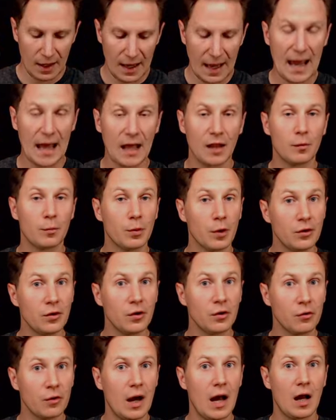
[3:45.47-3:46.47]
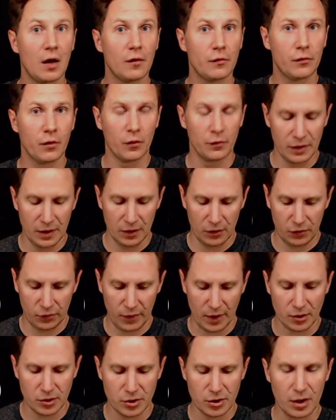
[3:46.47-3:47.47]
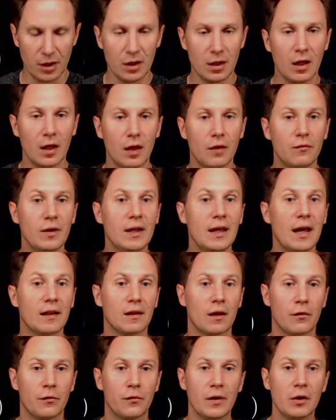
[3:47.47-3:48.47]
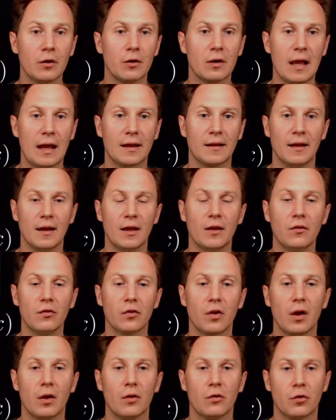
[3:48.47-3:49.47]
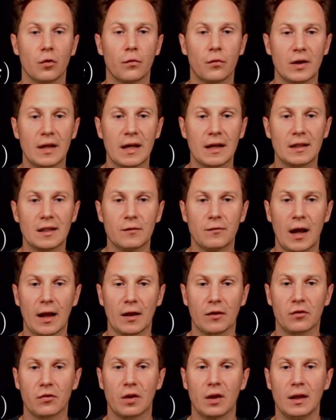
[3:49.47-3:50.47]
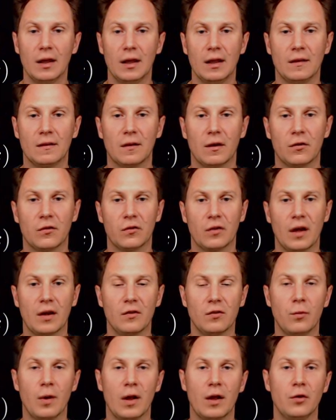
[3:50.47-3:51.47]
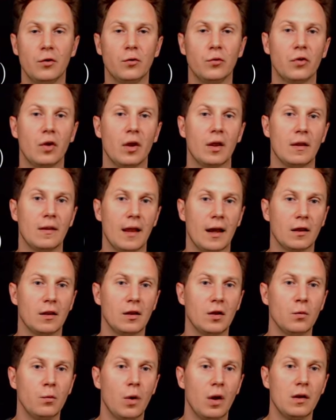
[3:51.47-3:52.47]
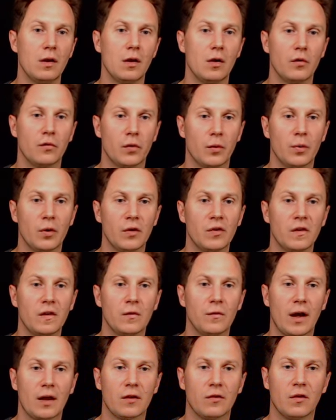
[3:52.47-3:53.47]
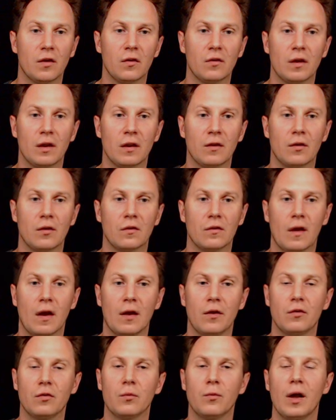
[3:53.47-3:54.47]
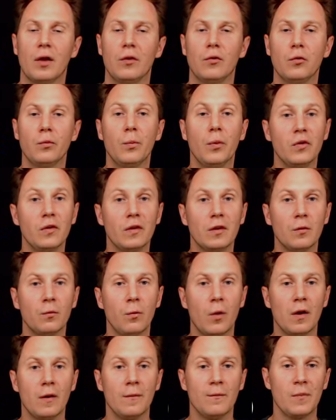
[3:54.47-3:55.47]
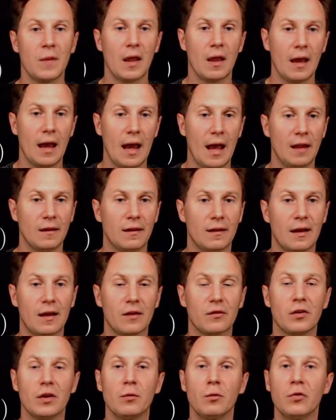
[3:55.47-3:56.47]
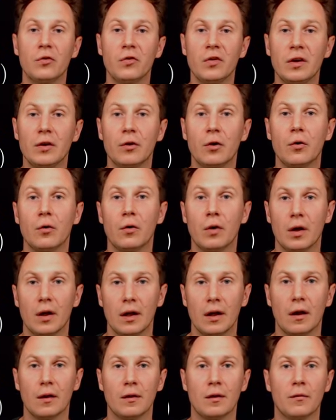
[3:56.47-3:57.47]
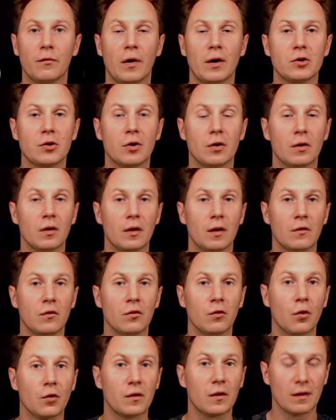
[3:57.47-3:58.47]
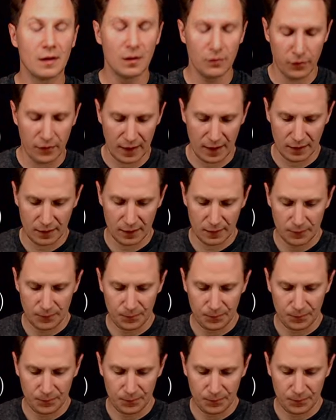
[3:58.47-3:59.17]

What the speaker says: and plot the graph of this function, we get a figure like this. So for negative x, it assigns the values negative 1. For positive x, it assigns the values positive 1. And at x equals 0, the function is not defined.